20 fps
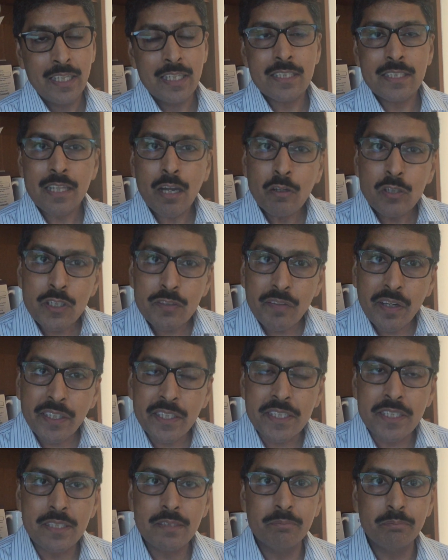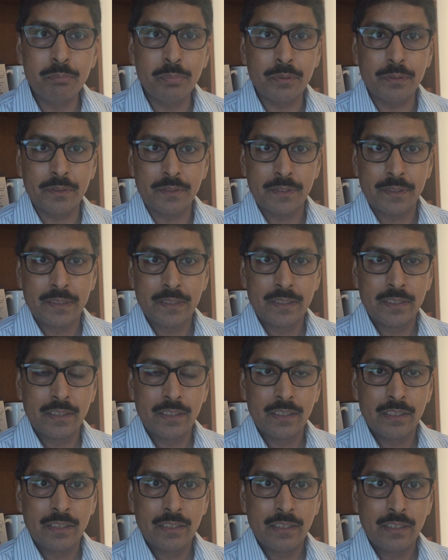It sounds very simple.
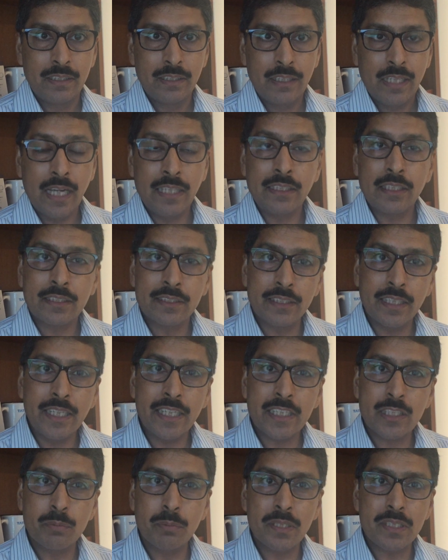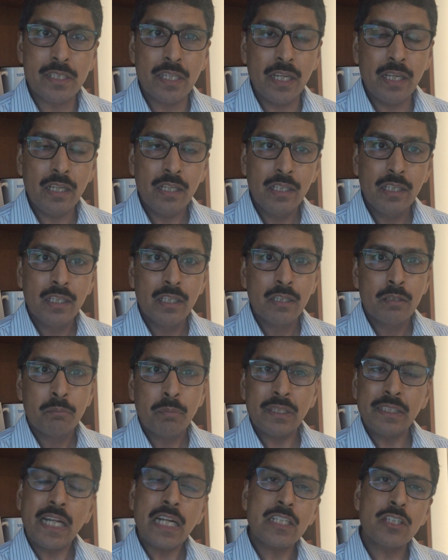And the cynics will say,
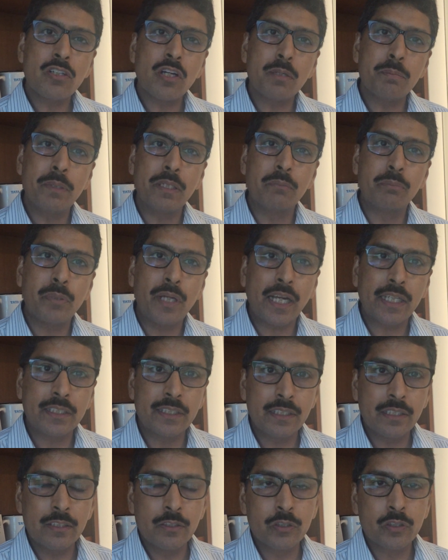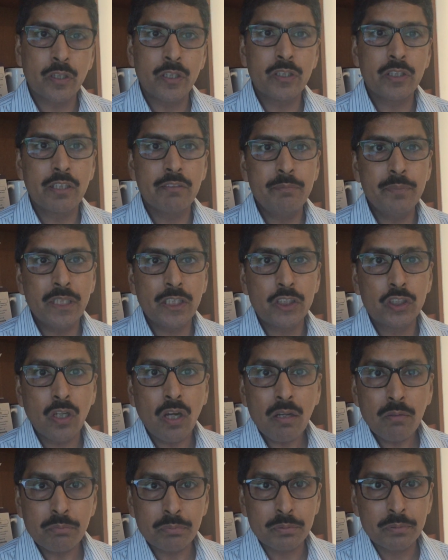but that's not being practical, who's going to give me a
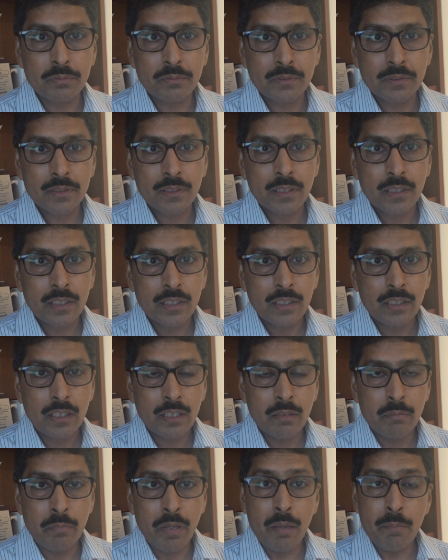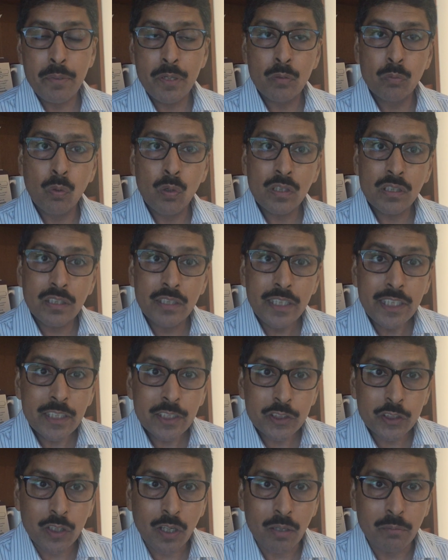job? Maybe you won't
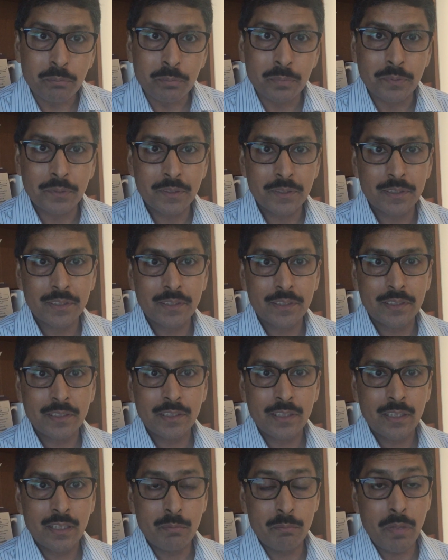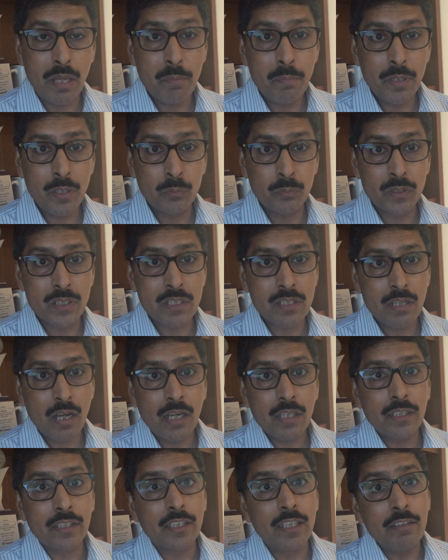need a job. Maybe you will
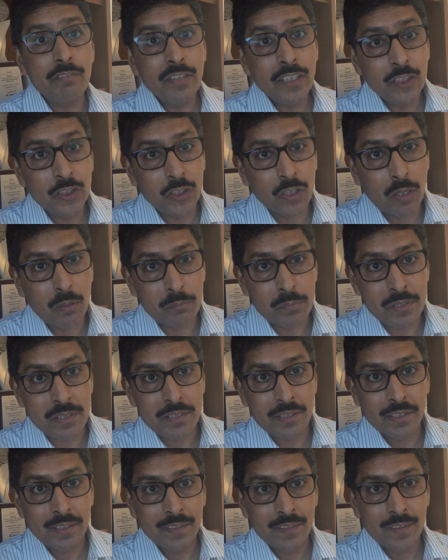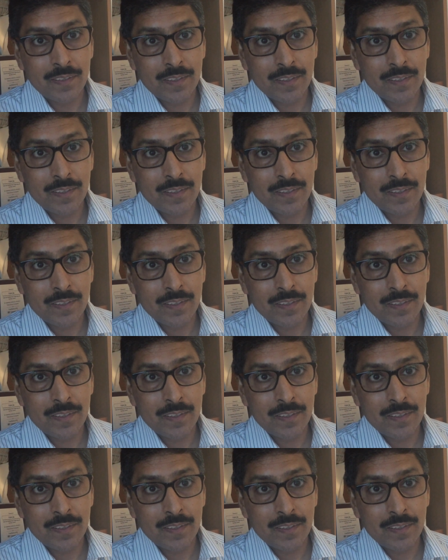start giving jobs.